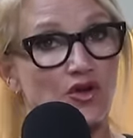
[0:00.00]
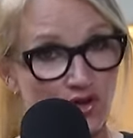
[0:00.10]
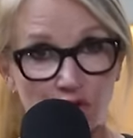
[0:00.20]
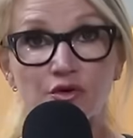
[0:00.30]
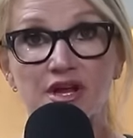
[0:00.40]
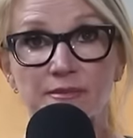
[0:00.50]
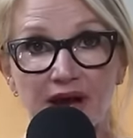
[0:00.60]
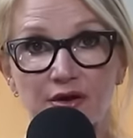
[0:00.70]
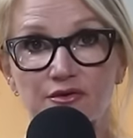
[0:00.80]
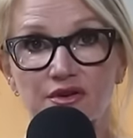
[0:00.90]
You need
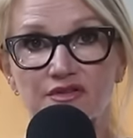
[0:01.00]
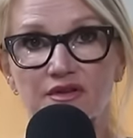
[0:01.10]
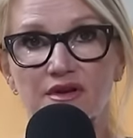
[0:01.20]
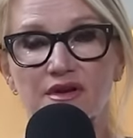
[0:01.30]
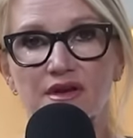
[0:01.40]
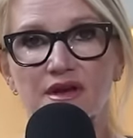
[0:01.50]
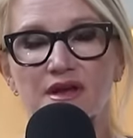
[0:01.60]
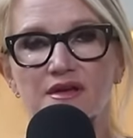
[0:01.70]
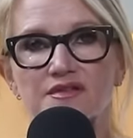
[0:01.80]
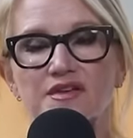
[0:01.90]
boundaries.
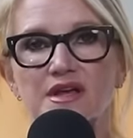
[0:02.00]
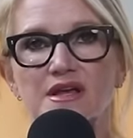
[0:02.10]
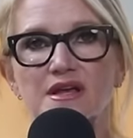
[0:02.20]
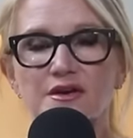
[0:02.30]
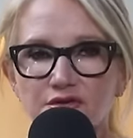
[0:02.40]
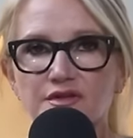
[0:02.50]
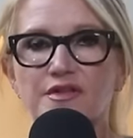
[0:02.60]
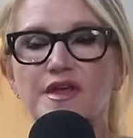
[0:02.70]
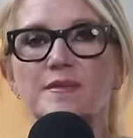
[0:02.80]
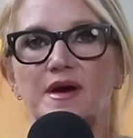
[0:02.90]
See, here's
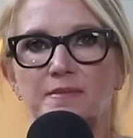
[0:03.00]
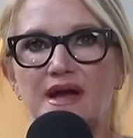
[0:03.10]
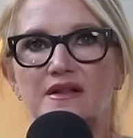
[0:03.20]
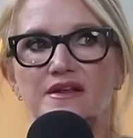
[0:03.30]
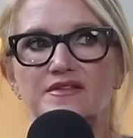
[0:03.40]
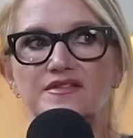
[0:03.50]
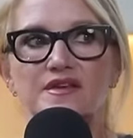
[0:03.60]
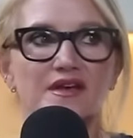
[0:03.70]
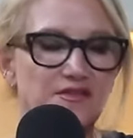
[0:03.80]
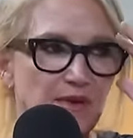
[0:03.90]
the thing about
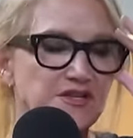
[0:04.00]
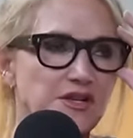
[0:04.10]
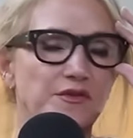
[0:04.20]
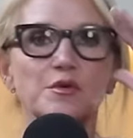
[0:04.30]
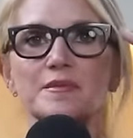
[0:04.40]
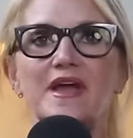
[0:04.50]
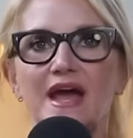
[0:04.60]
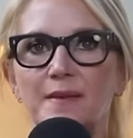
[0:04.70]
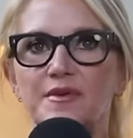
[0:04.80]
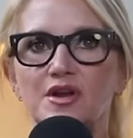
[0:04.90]
balance, especially if you want to be
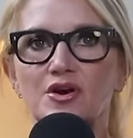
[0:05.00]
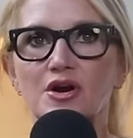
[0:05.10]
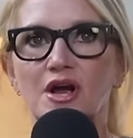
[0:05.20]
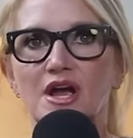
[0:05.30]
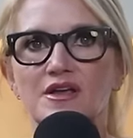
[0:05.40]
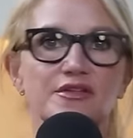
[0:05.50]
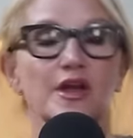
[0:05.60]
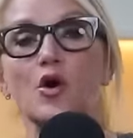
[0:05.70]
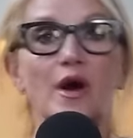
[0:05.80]
happier, you think,